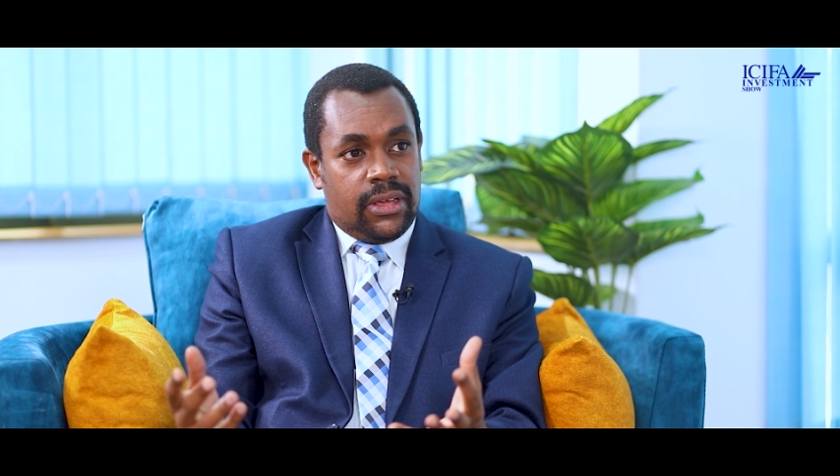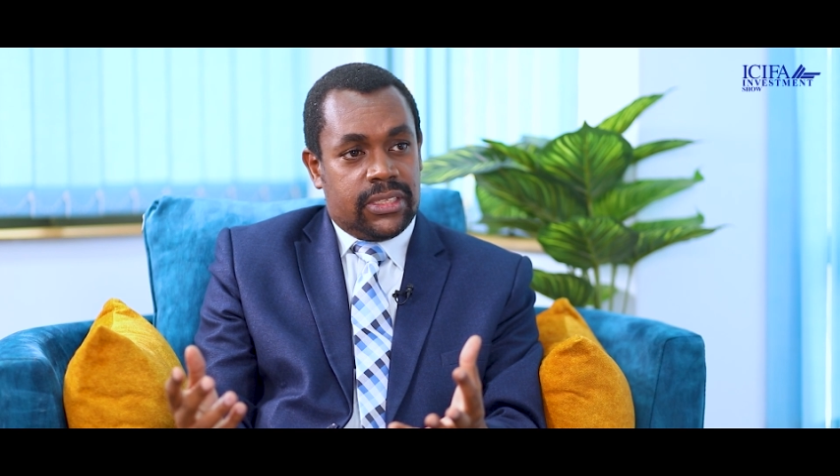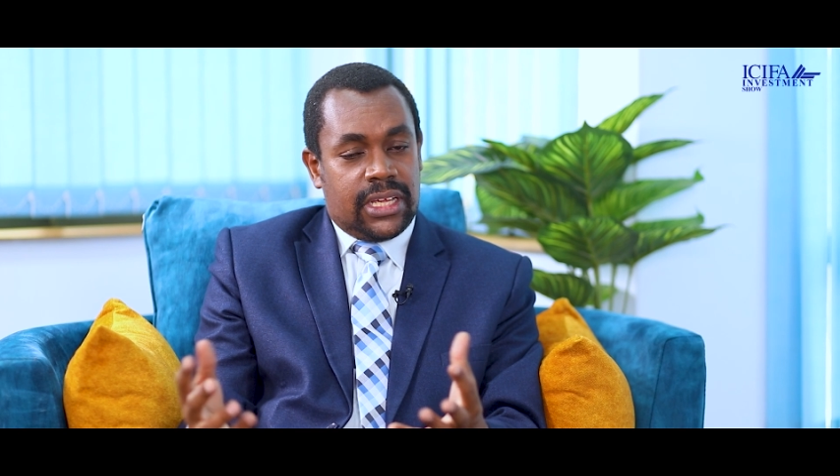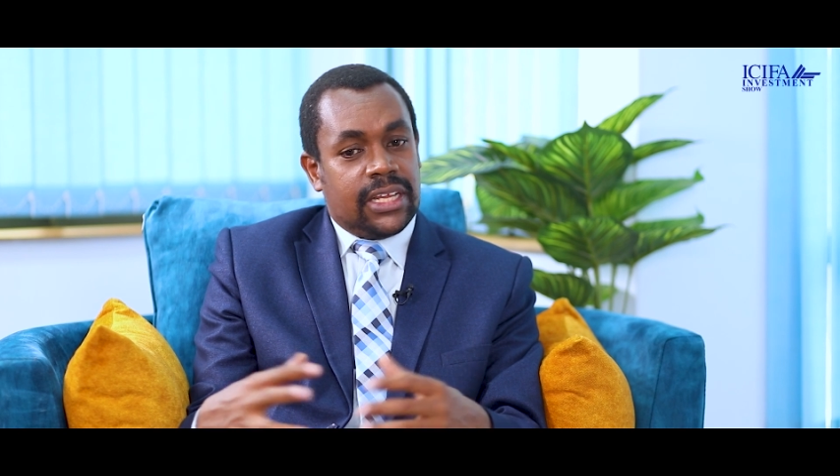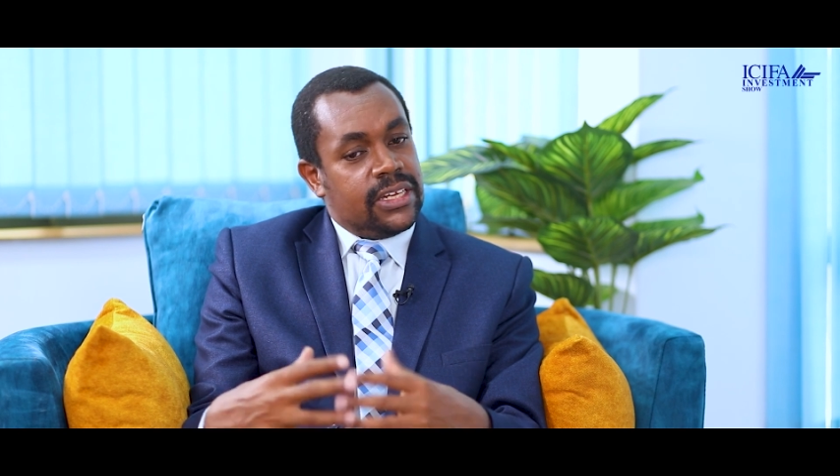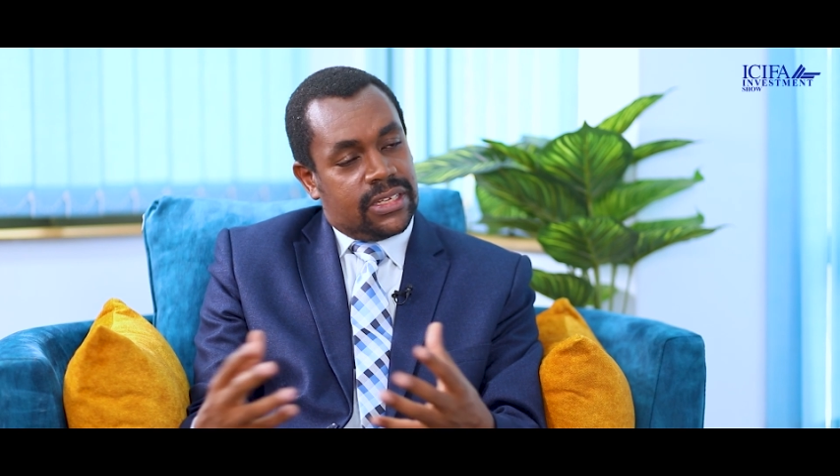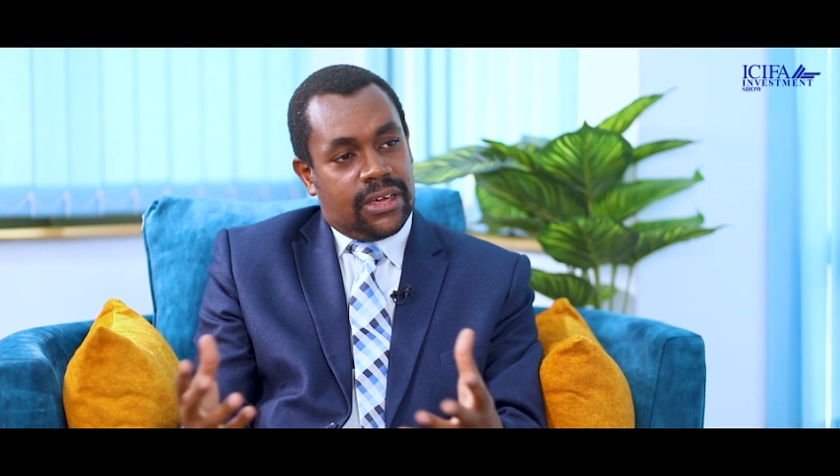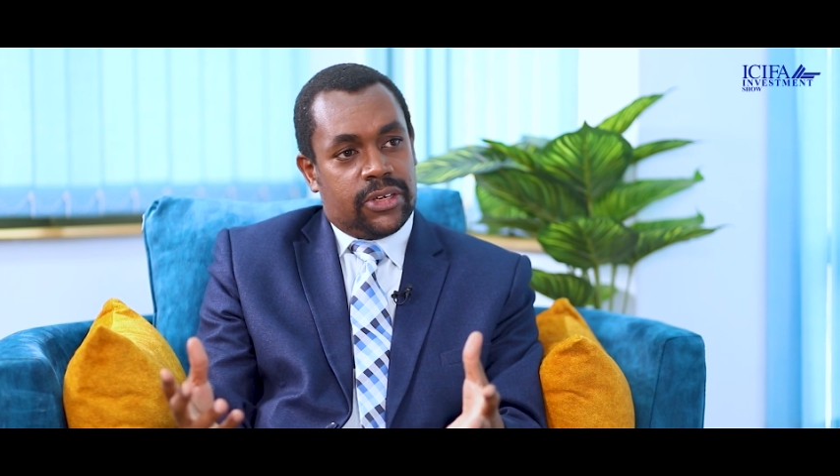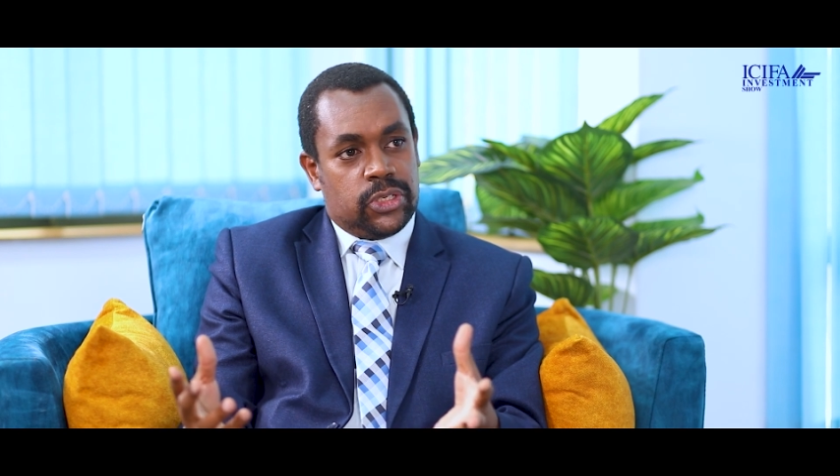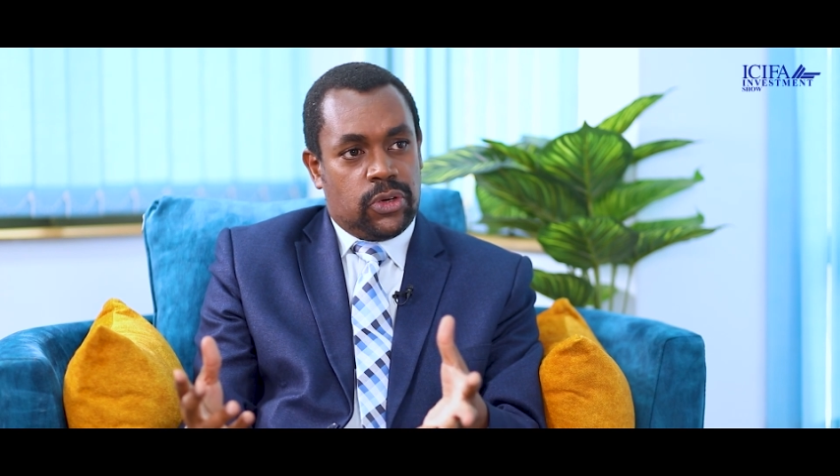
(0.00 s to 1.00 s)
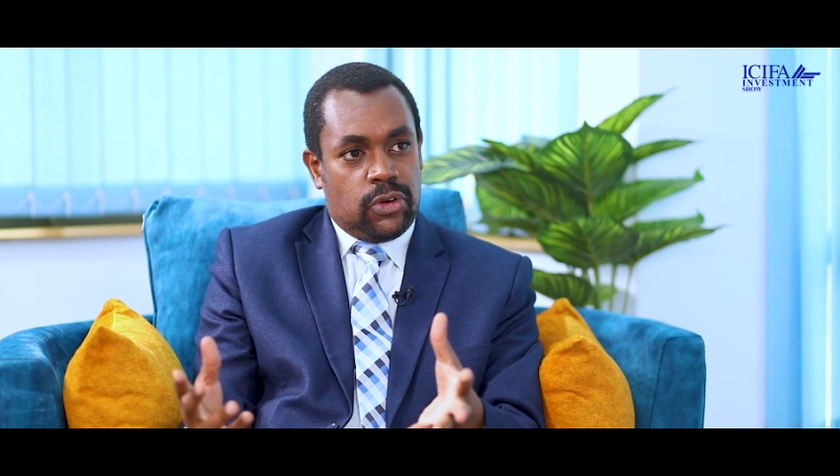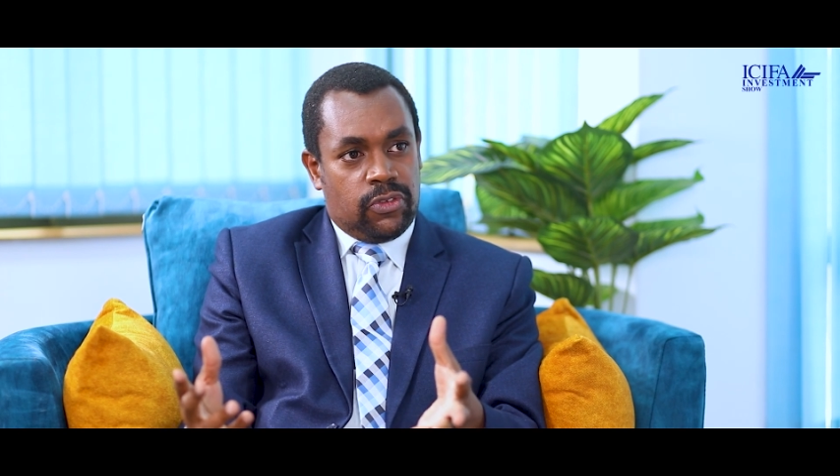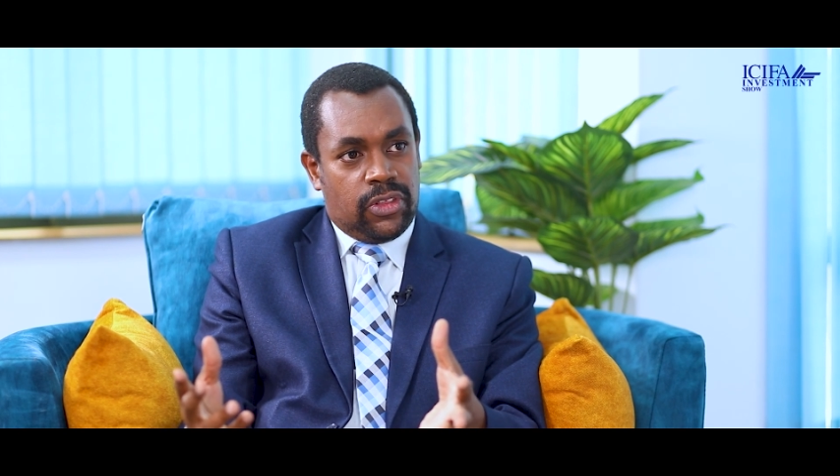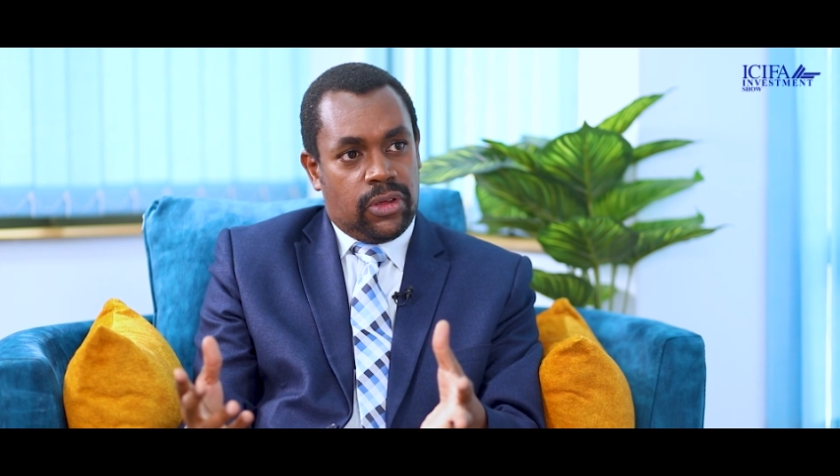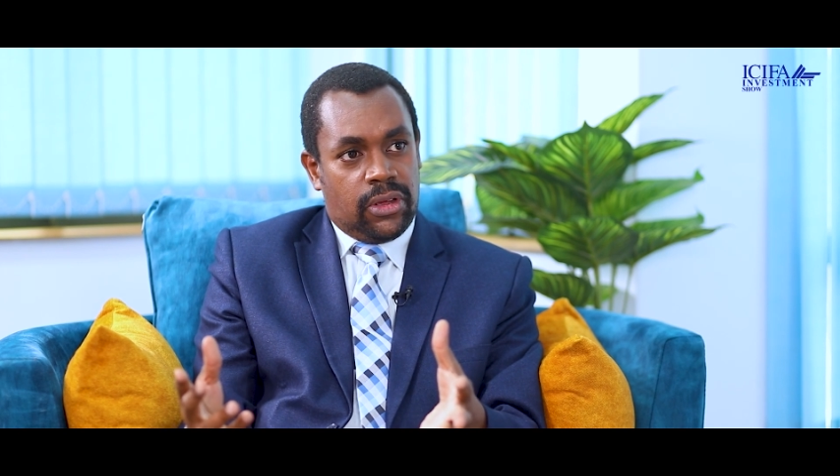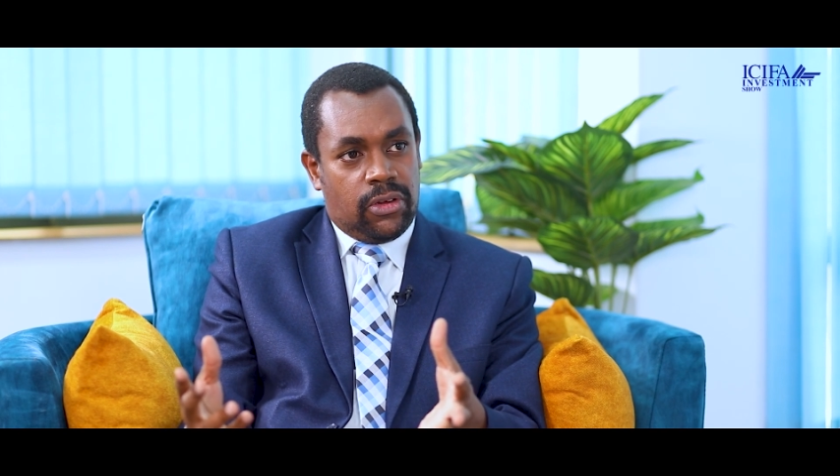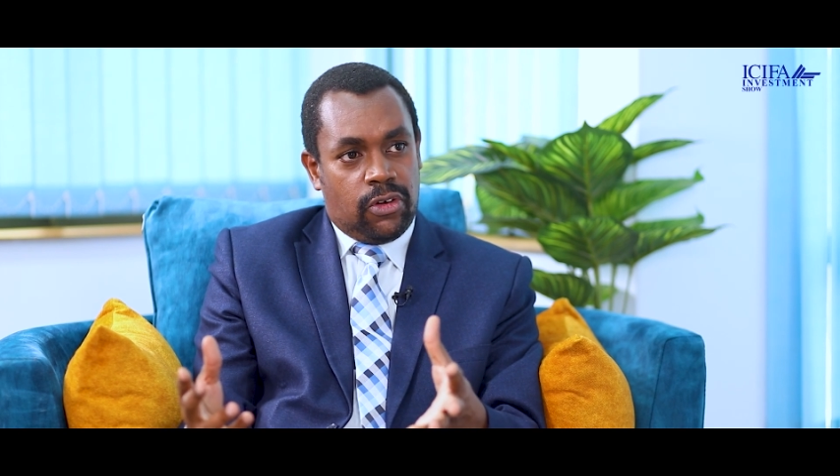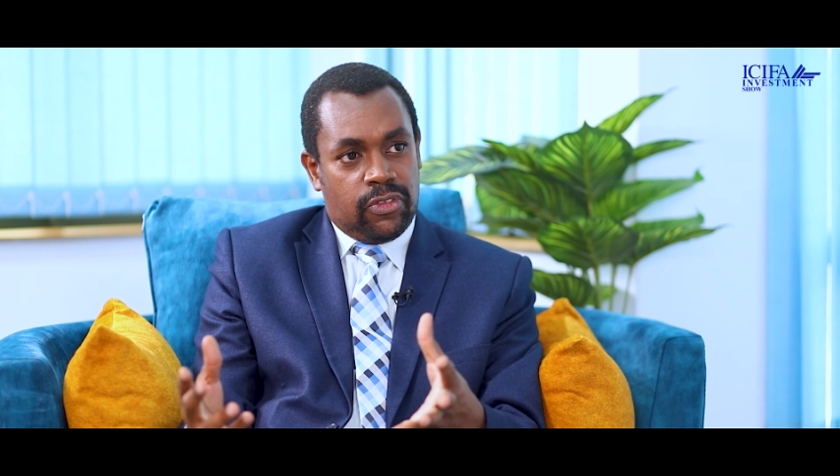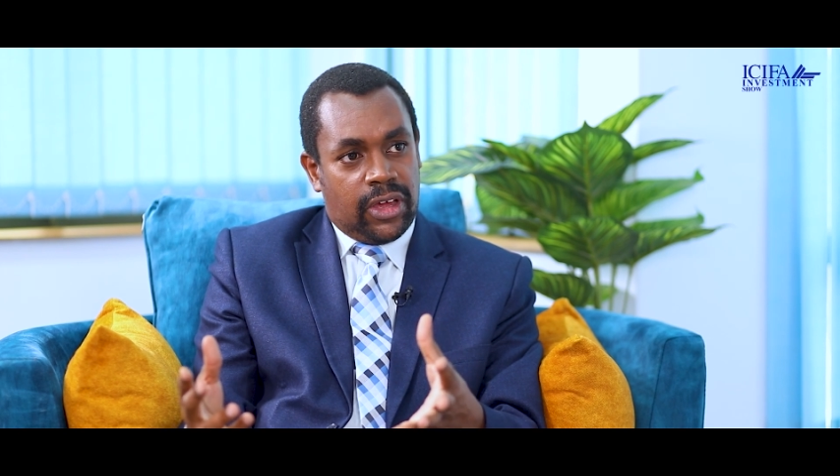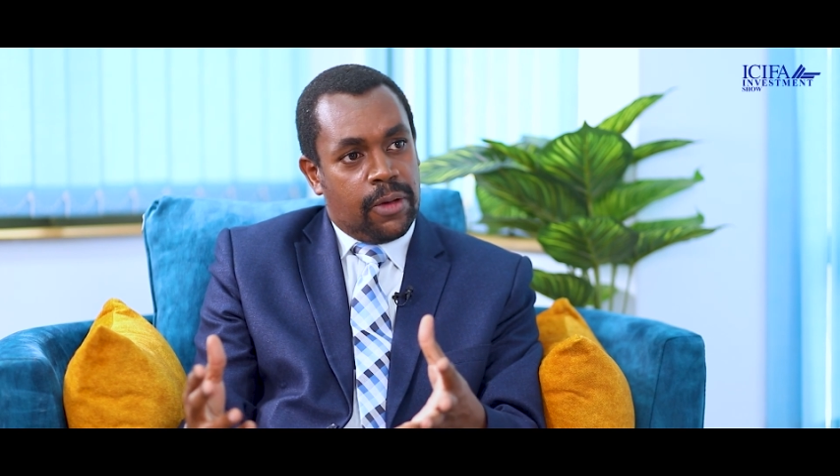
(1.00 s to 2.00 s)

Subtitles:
It's at the discretion of the